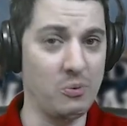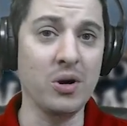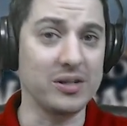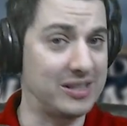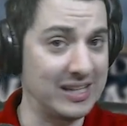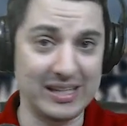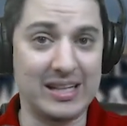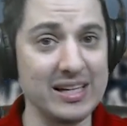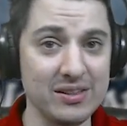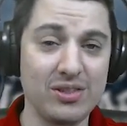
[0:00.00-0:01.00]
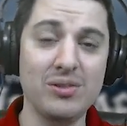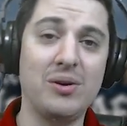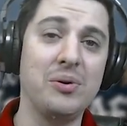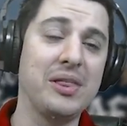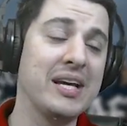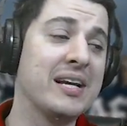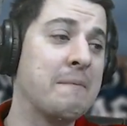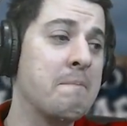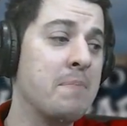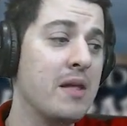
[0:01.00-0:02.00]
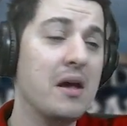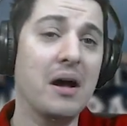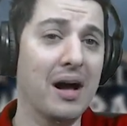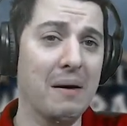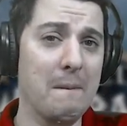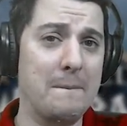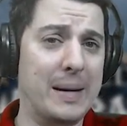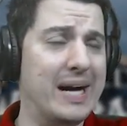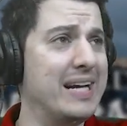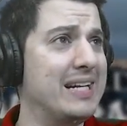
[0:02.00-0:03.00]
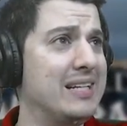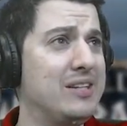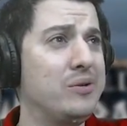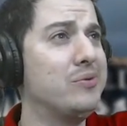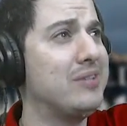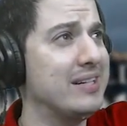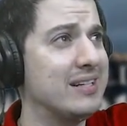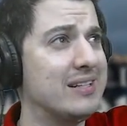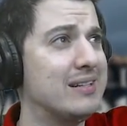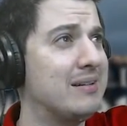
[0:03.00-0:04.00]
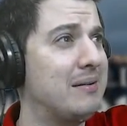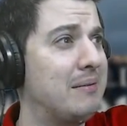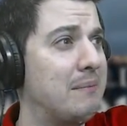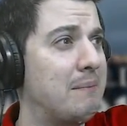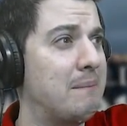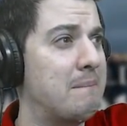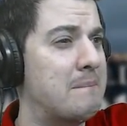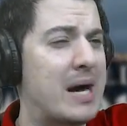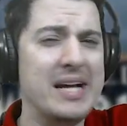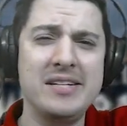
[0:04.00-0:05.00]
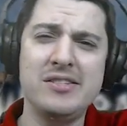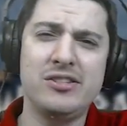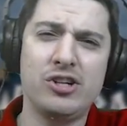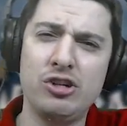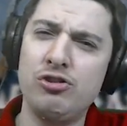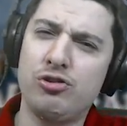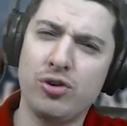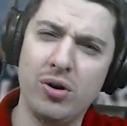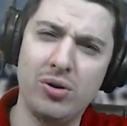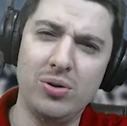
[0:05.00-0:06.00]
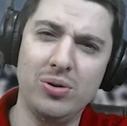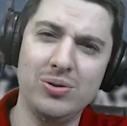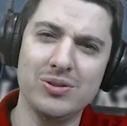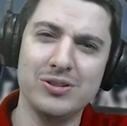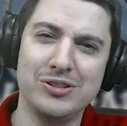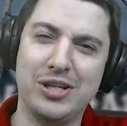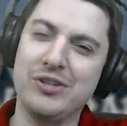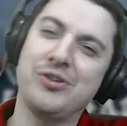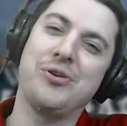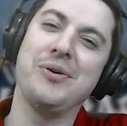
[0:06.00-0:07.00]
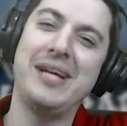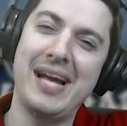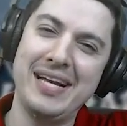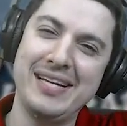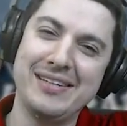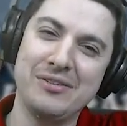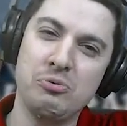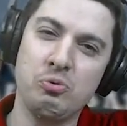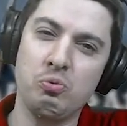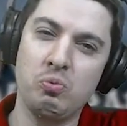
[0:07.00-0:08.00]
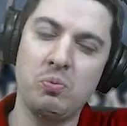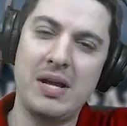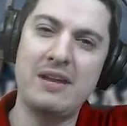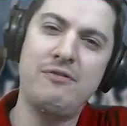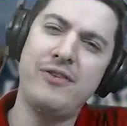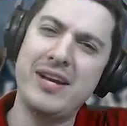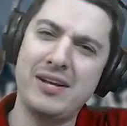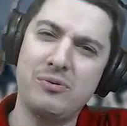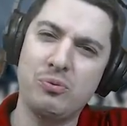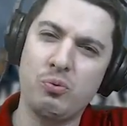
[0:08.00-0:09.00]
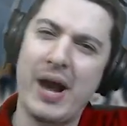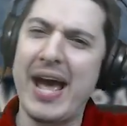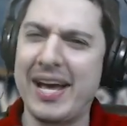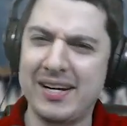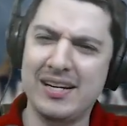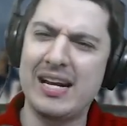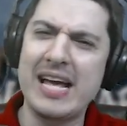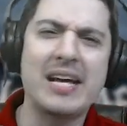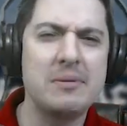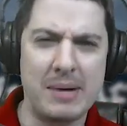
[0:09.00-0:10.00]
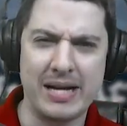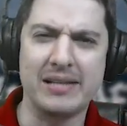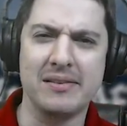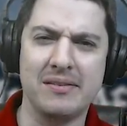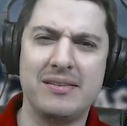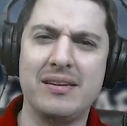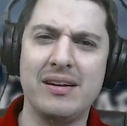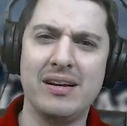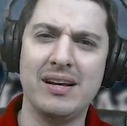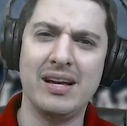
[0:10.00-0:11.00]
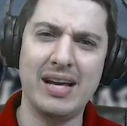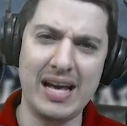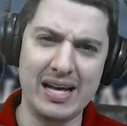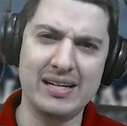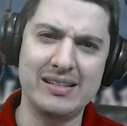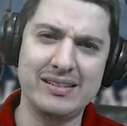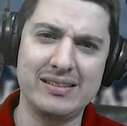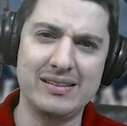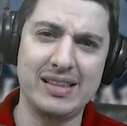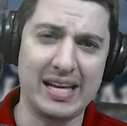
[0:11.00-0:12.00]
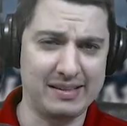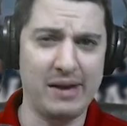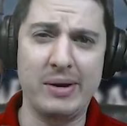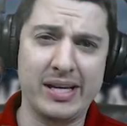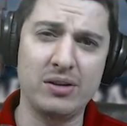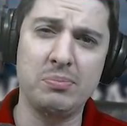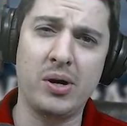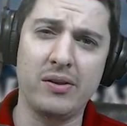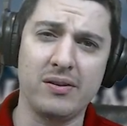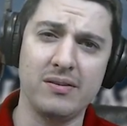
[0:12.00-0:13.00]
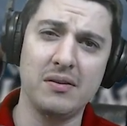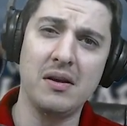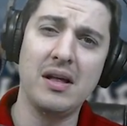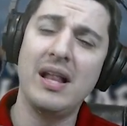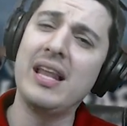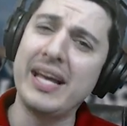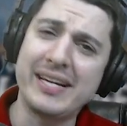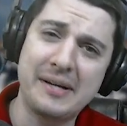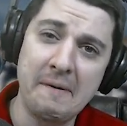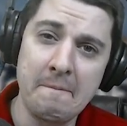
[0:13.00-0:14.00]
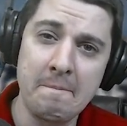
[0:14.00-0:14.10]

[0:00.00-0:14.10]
worked, that cleared through the whole thing by using mind control to create infinite rat landmines, and that's how I killed bosses. Like,